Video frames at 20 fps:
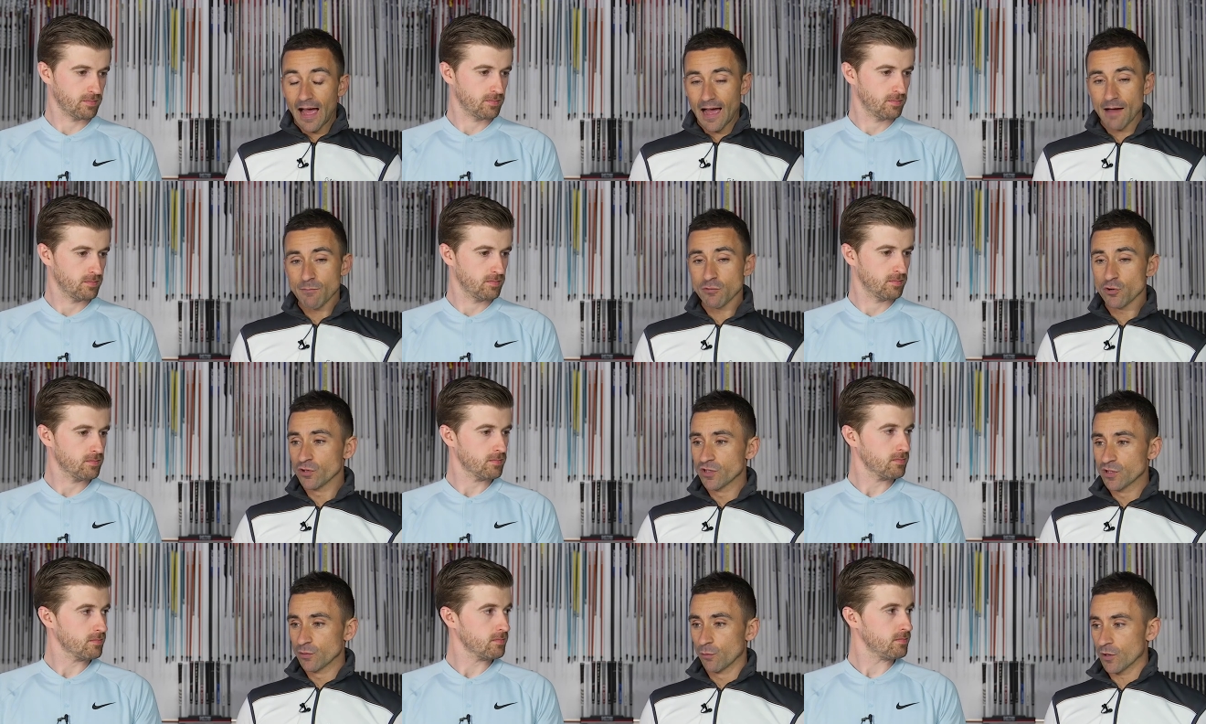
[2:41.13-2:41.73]
Speaker 1: I'm
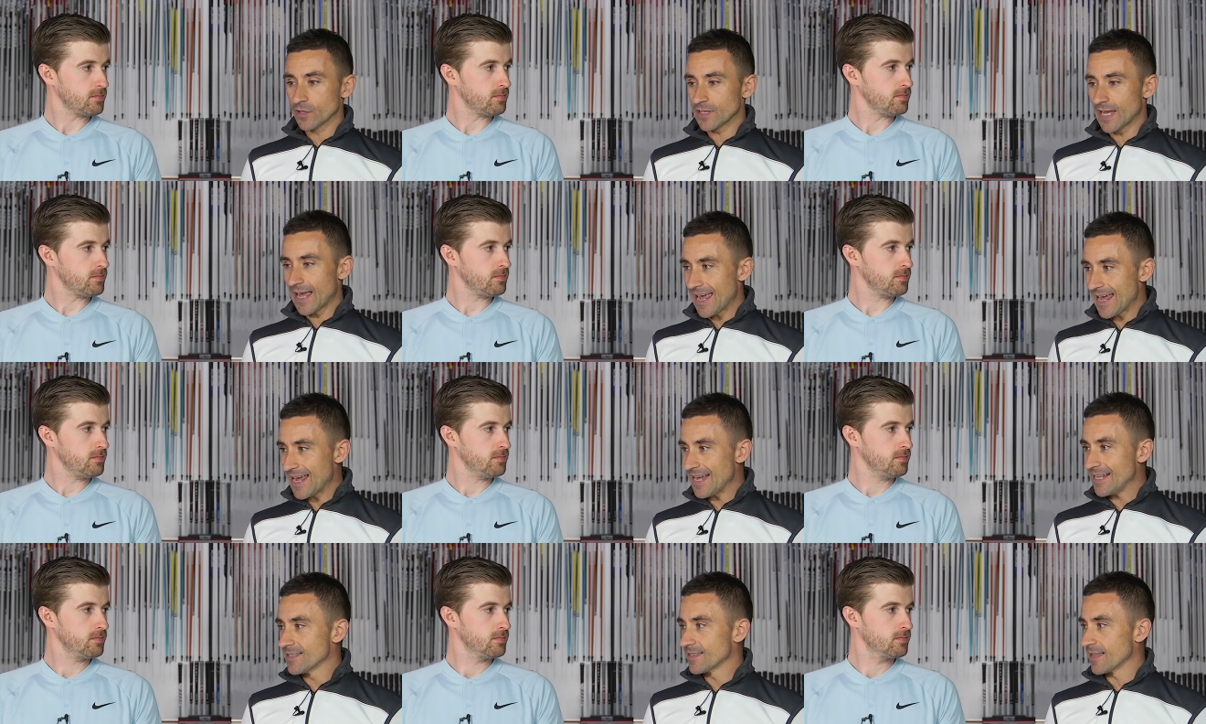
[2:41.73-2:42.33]
going towards
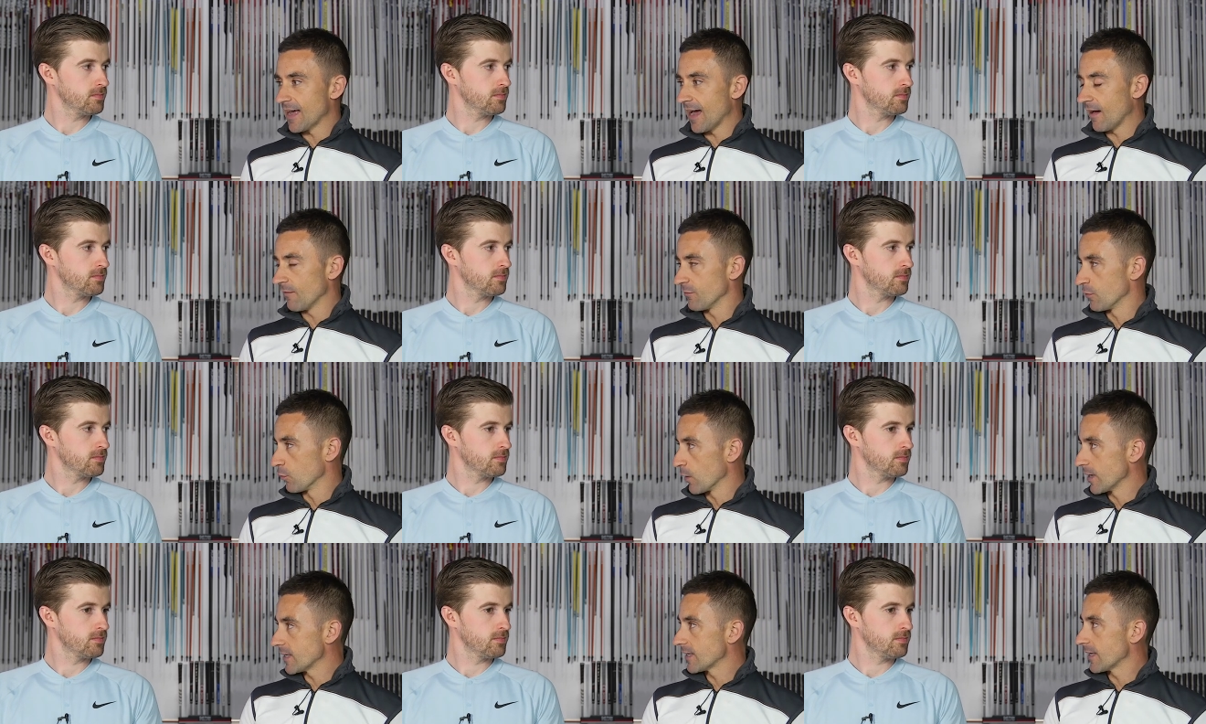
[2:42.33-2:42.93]
heads that
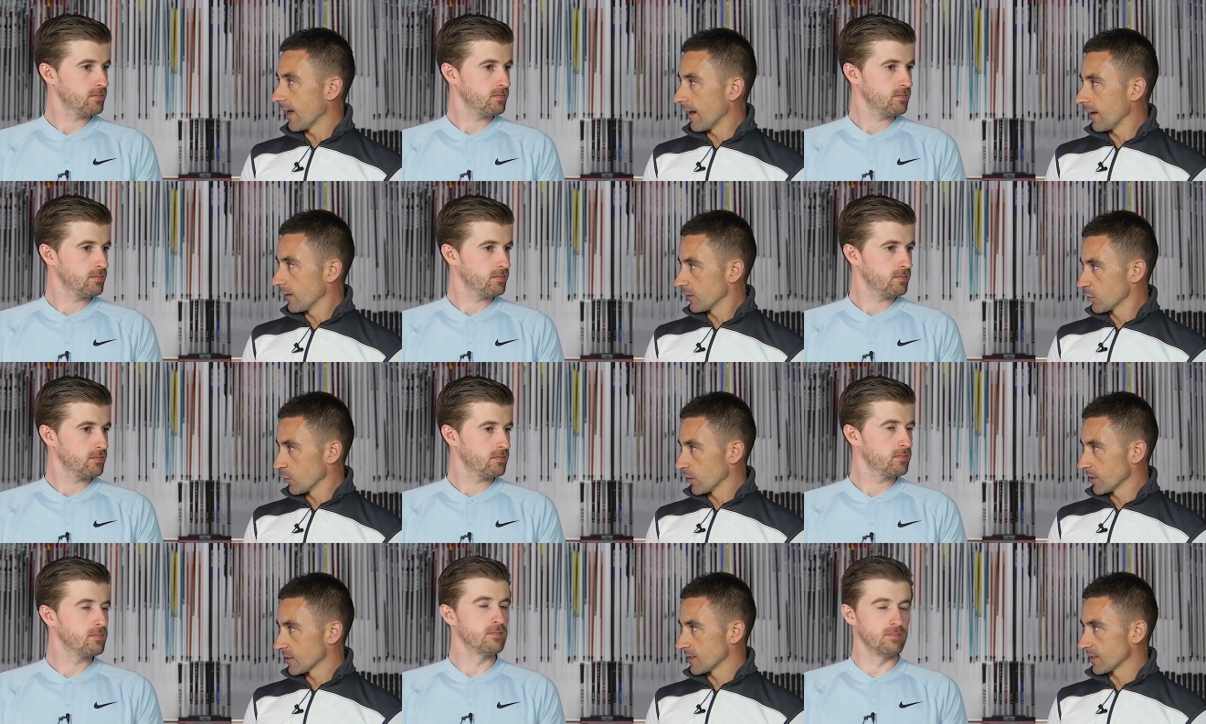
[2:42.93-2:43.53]
have the right
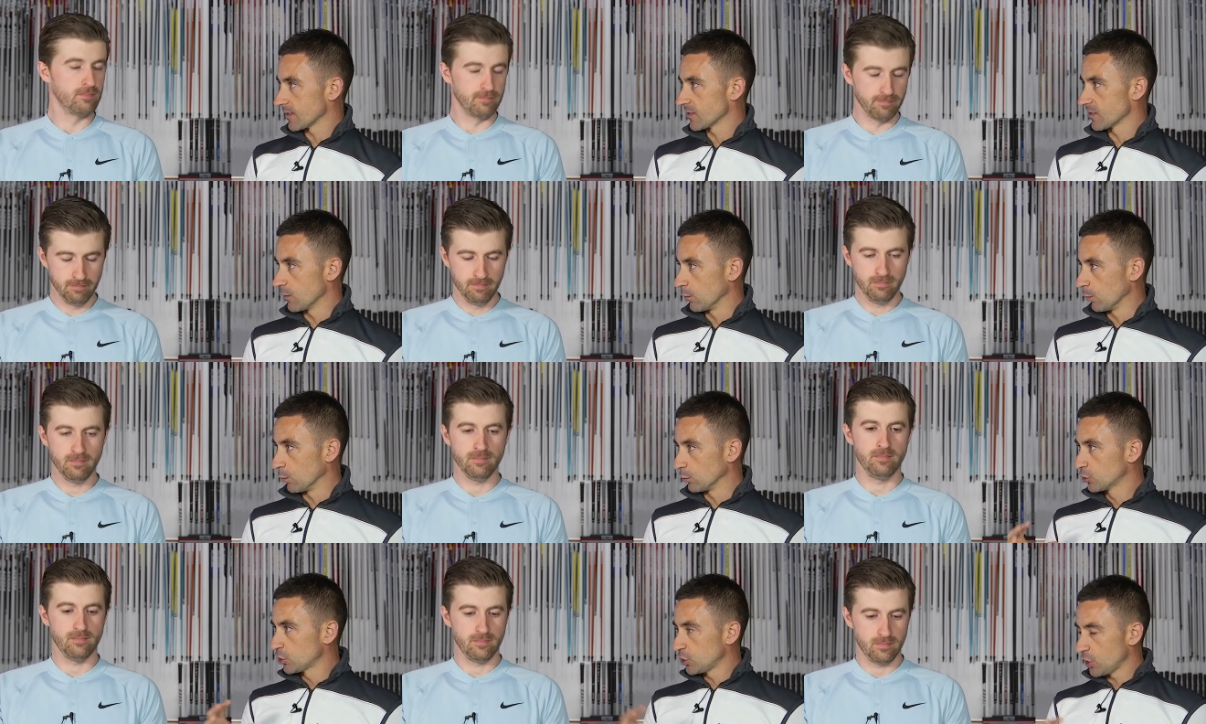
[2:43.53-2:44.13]
characteristics mm-hmm. that
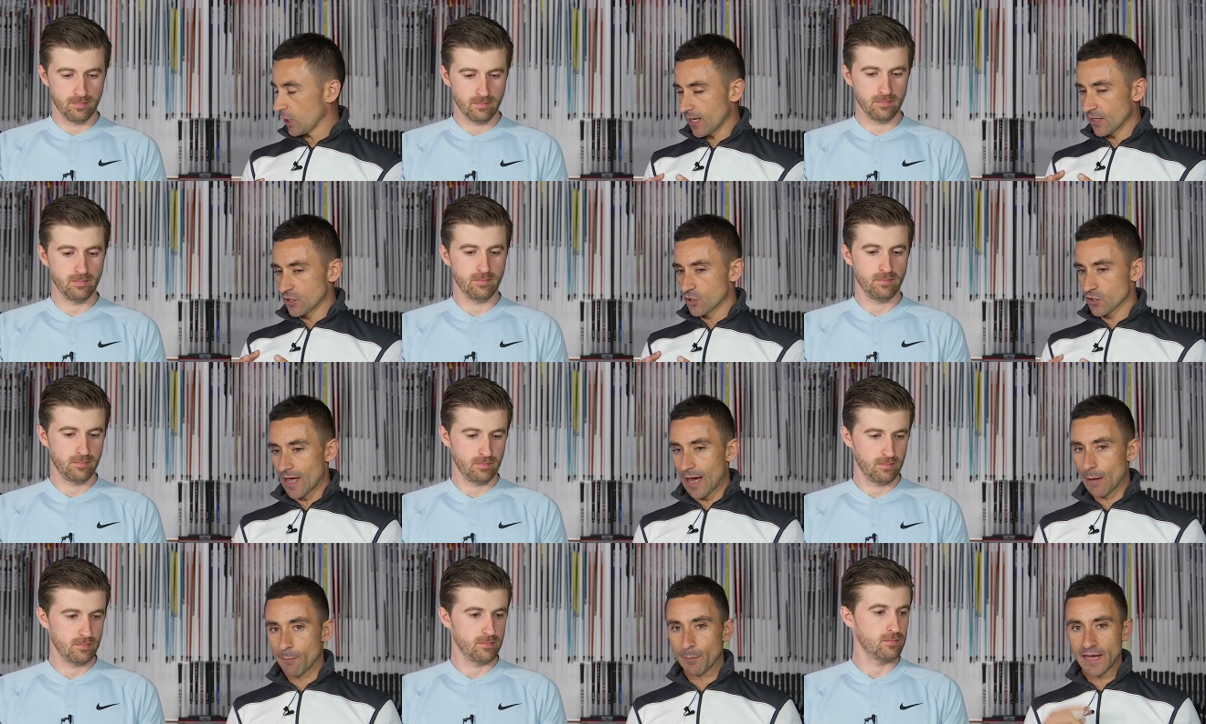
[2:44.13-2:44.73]
will
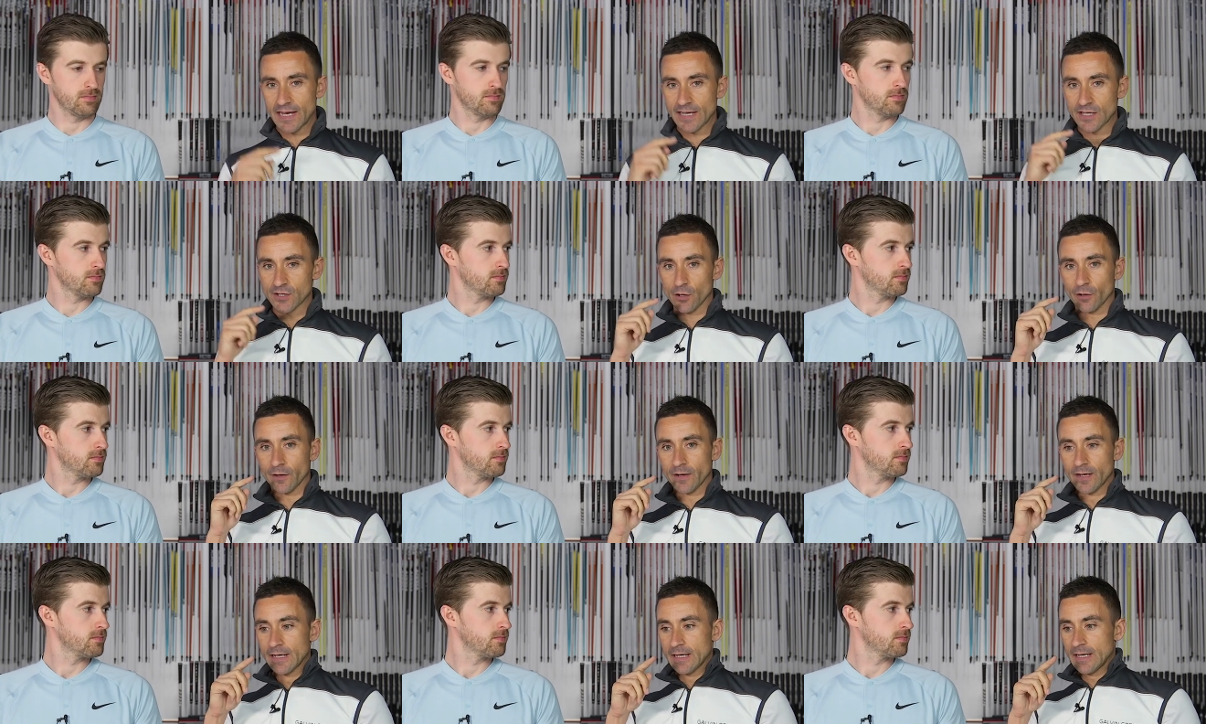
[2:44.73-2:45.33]
change that based
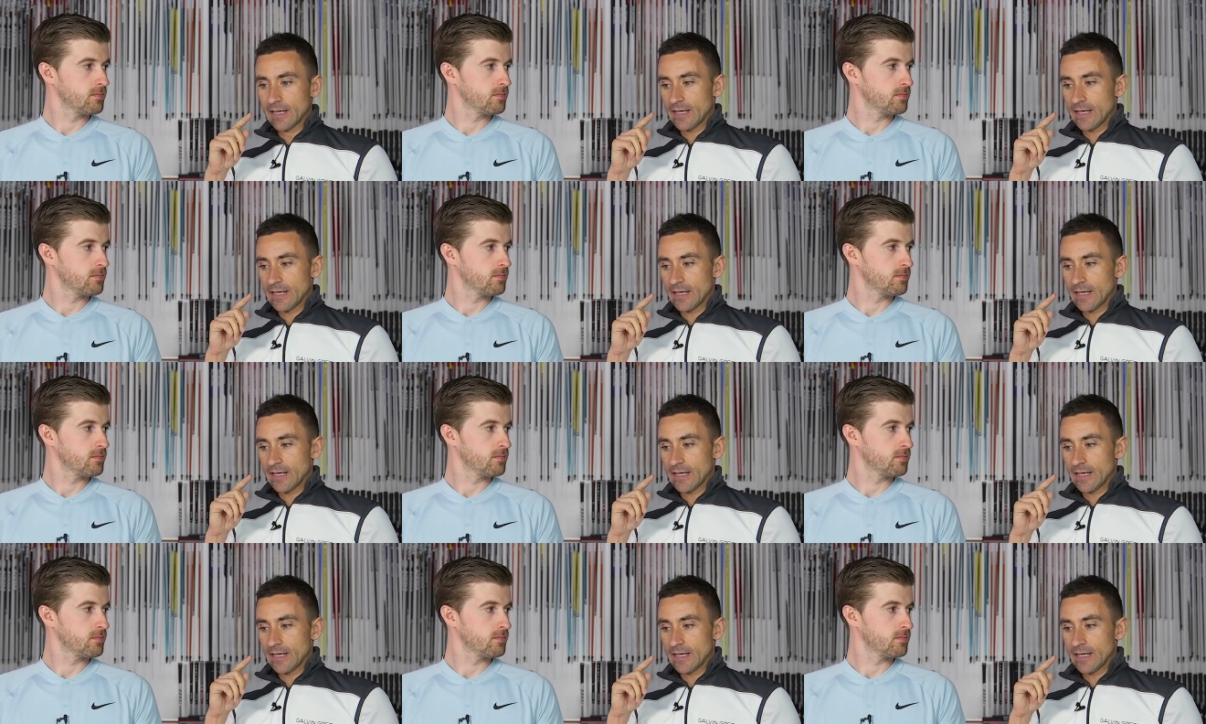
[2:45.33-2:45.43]
on